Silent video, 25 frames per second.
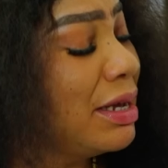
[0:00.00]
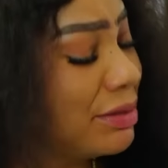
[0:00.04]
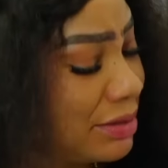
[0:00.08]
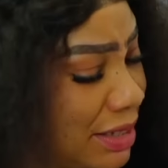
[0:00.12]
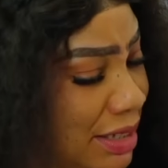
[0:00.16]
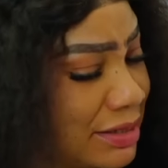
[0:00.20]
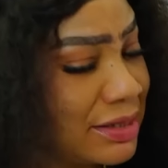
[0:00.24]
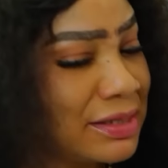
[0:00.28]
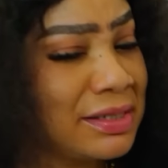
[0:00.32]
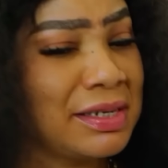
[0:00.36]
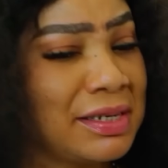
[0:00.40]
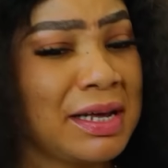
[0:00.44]
No,
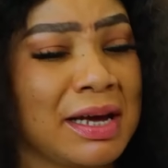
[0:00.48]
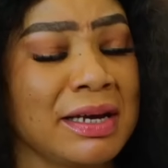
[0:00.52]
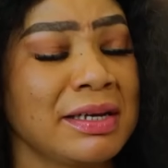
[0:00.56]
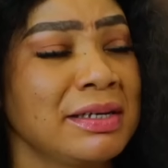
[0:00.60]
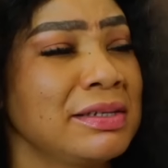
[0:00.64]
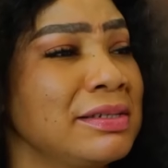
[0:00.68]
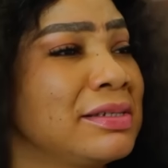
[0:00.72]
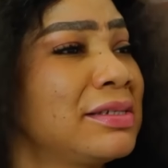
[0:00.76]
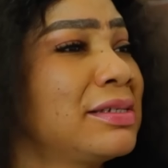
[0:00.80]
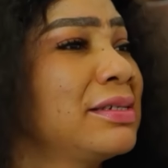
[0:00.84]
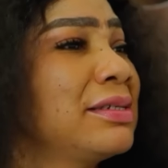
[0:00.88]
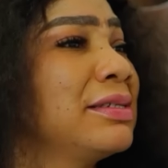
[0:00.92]
that's
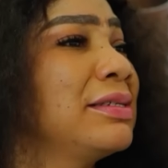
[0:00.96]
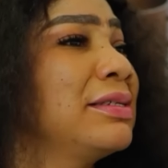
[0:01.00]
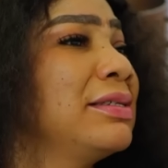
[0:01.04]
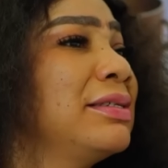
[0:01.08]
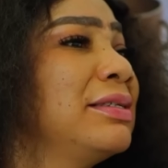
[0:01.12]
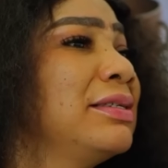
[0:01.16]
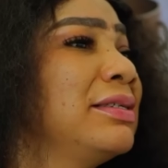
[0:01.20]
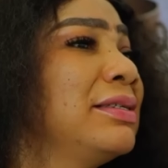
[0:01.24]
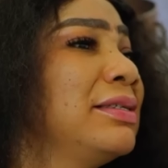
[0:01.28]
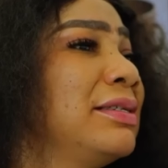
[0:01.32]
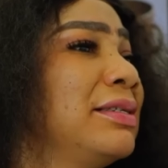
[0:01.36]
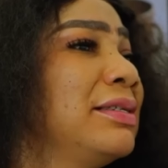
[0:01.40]
nice.
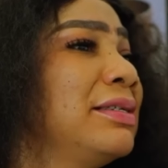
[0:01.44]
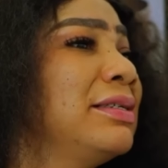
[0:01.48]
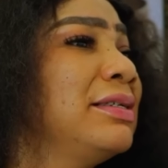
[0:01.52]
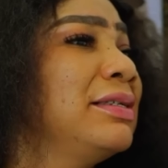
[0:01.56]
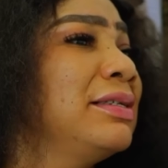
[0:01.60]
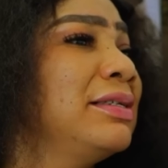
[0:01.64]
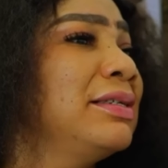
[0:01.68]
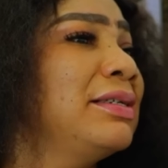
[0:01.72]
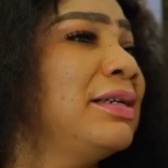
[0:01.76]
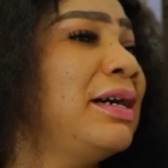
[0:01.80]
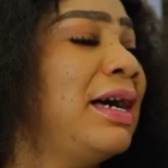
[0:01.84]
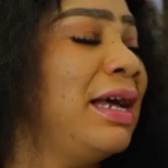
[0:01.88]

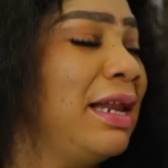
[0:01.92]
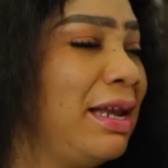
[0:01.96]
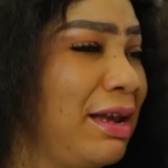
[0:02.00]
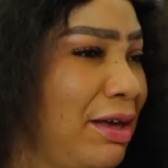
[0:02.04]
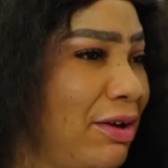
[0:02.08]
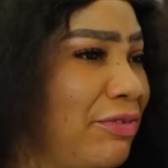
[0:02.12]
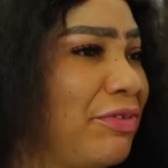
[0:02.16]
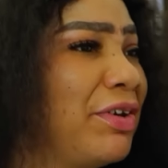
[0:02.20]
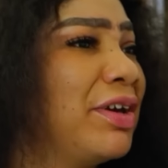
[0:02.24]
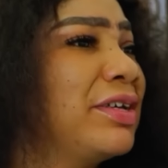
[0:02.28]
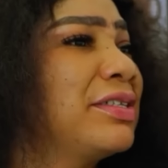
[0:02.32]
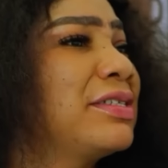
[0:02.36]
Oh. I
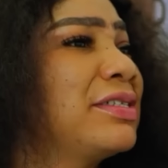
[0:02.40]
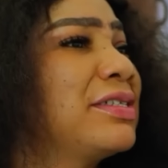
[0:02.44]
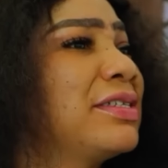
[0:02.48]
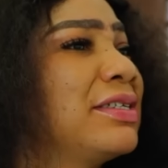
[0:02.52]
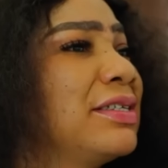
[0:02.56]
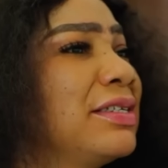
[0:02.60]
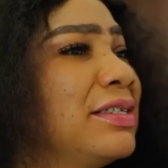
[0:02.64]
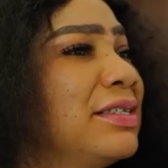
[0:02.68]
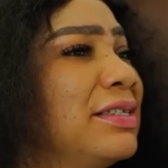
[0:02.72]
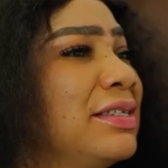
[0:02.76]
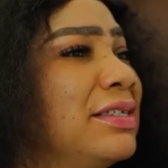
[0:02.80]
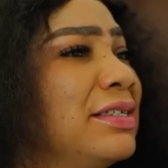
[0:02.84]
love it.